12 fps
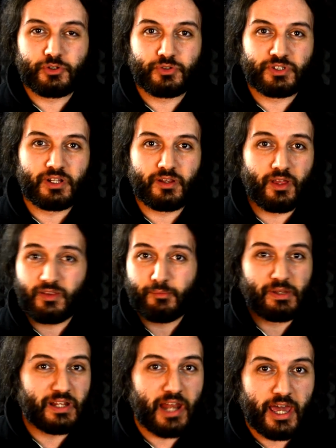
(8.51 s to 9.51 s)
used in, in the
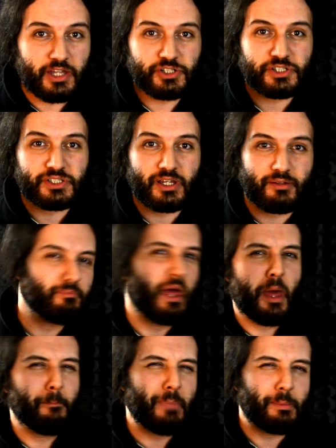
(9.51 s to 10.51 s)
Middle Ages
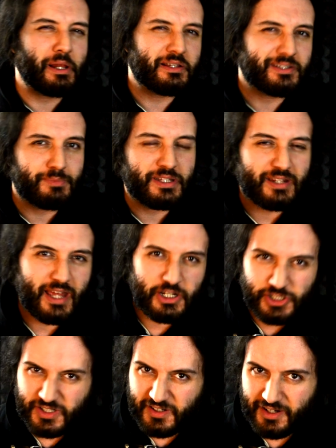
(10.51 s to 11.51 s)
and maybe a little bit in
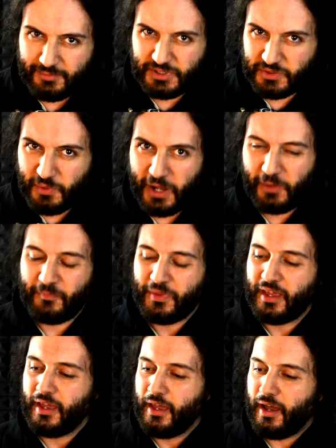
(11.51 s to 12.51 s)
ancient times as well.
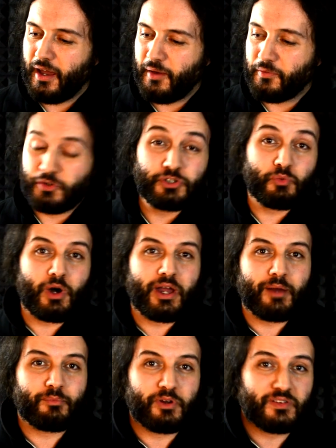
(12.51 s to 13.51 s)
Um, the reason why
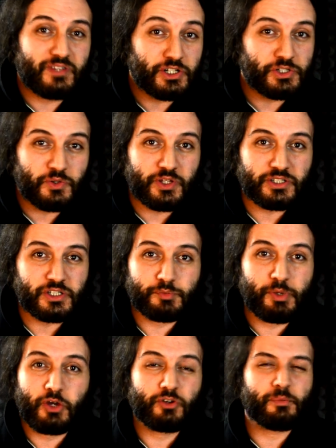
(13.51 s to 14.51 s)
I'm going to teach you this is
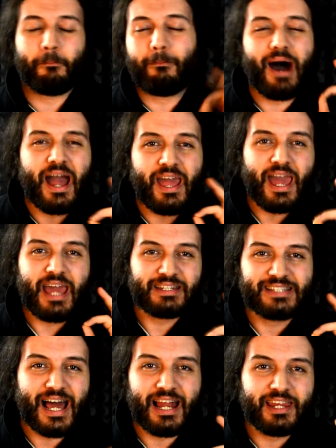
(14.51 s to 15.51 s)
because my
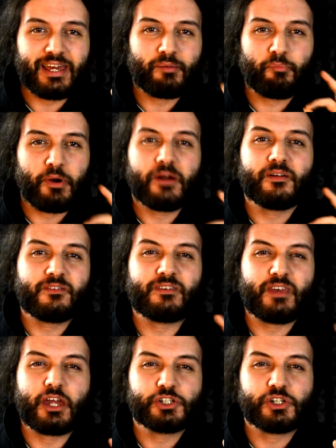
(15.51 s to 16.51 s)
Italian
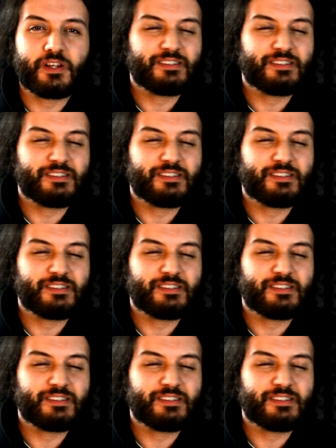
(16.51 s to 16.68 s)
pronunciation